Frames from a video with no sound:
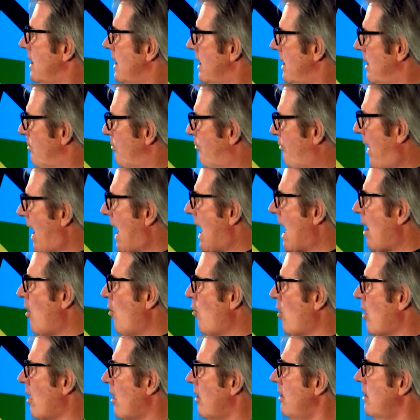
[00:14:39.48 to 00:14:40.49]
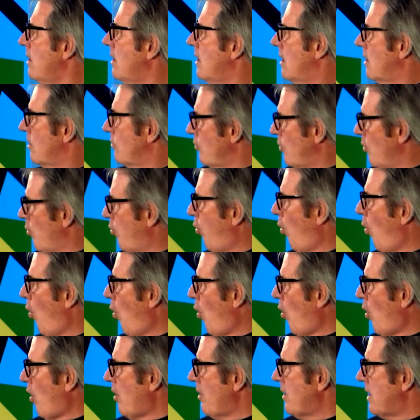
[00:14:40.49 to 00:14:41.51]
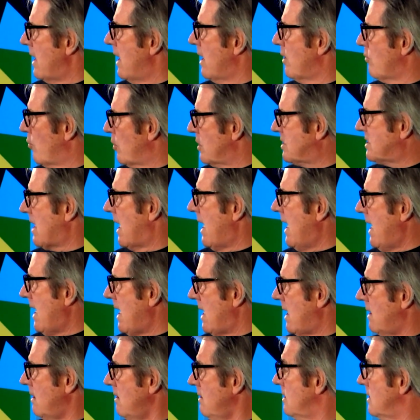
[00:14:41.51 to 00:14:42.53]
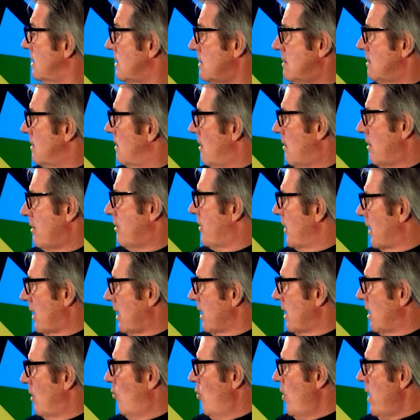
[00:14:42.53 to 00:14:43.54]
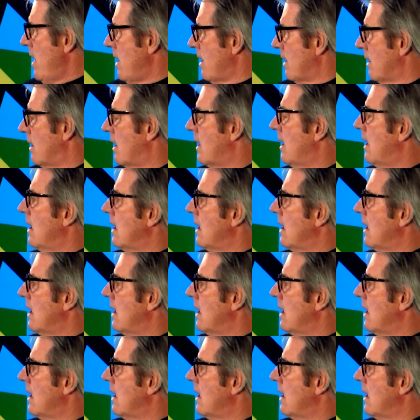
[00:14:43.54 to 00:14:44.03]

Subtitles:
empower, reward, and retain, they're gonna win.